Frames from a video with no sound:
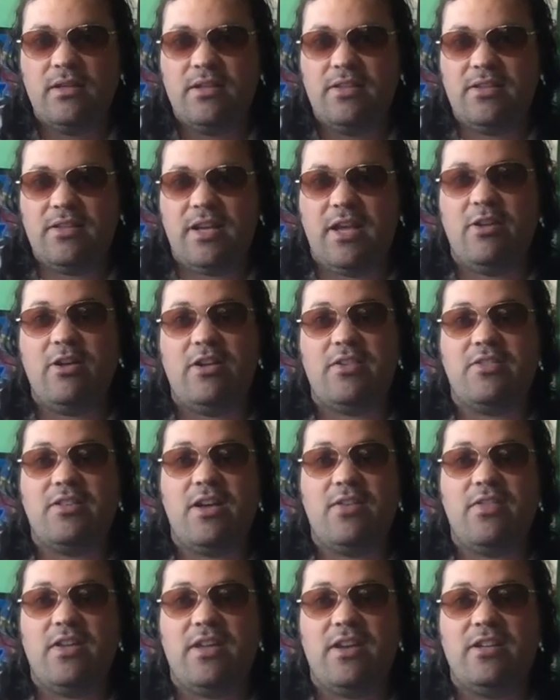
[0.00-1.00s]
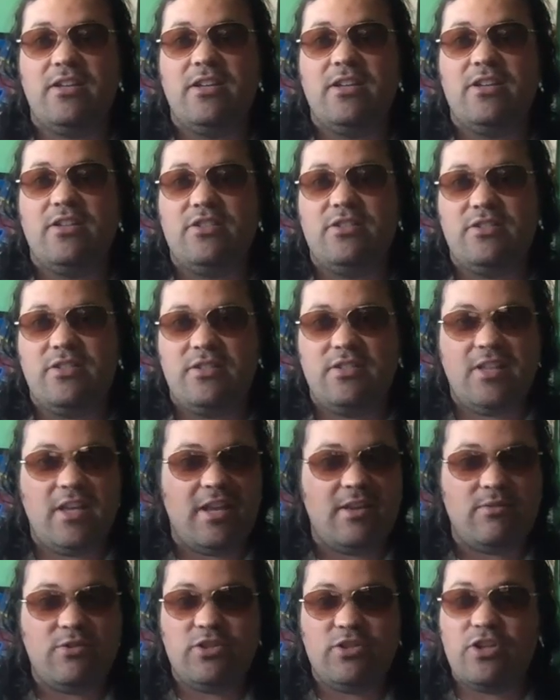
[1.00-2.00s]
that's nothing.
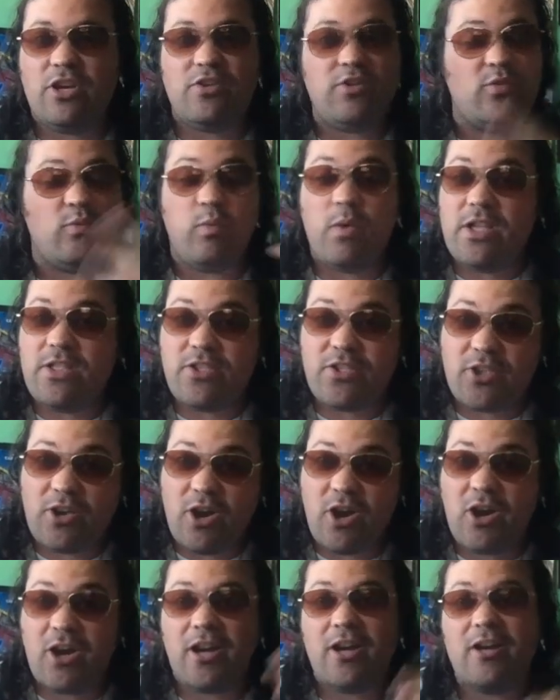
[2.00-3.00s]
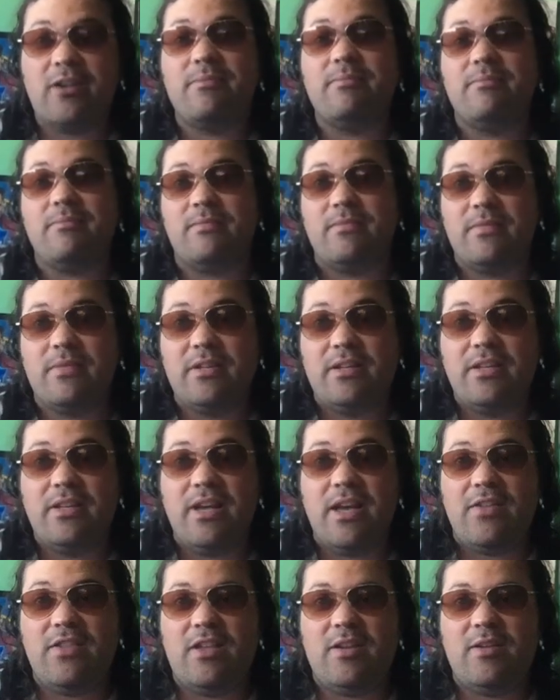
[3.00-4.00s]
Then does his wind scar,
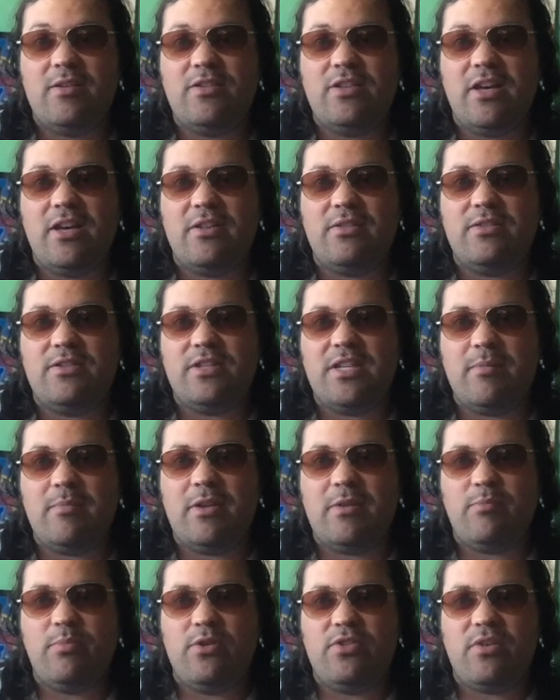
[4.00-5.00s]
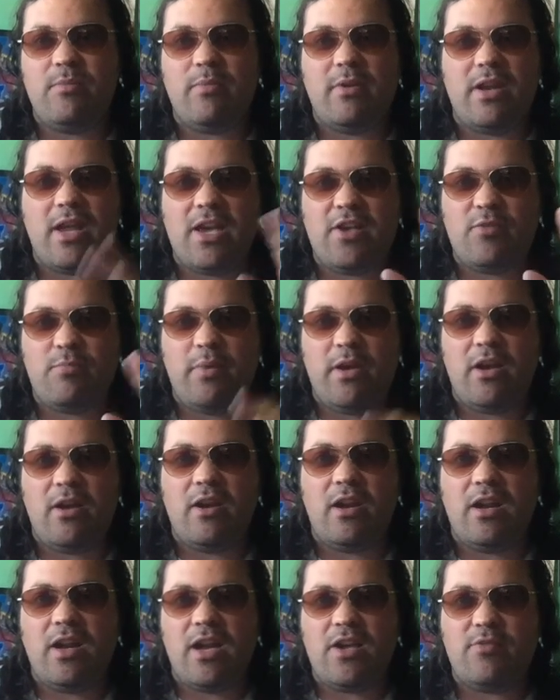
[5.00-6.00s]
and then the demon puts up a nice
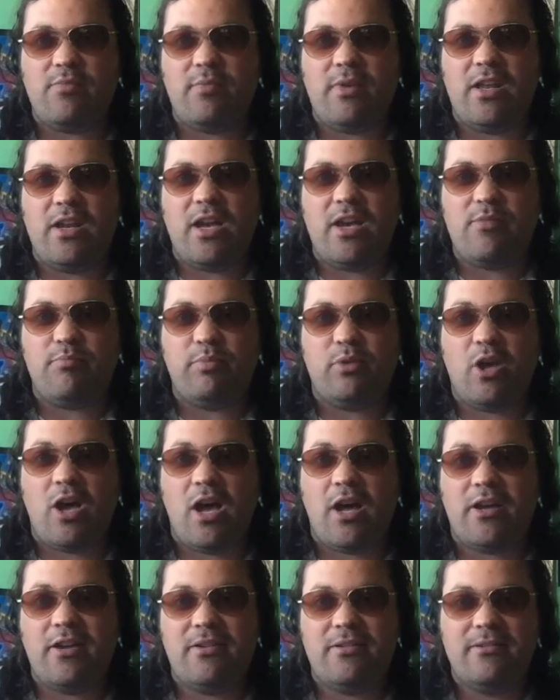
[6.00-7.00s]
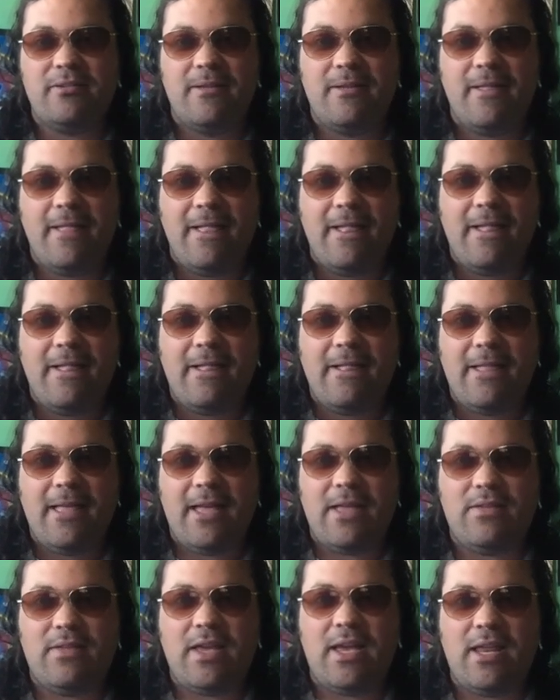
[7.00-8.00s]
block,
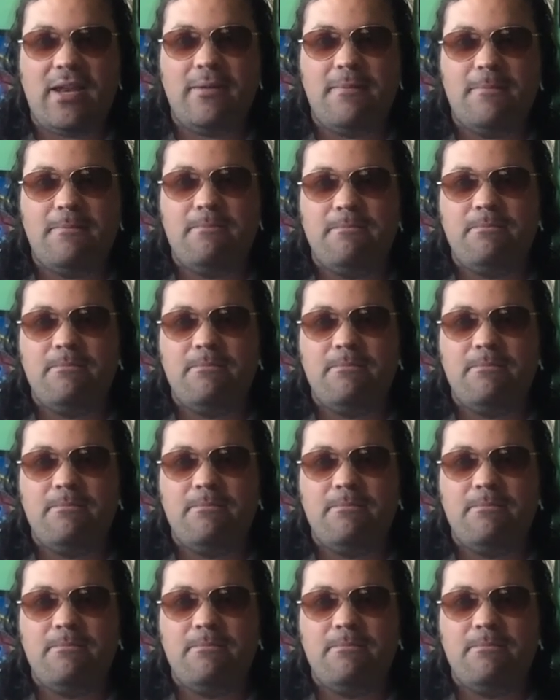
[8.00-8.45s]
and then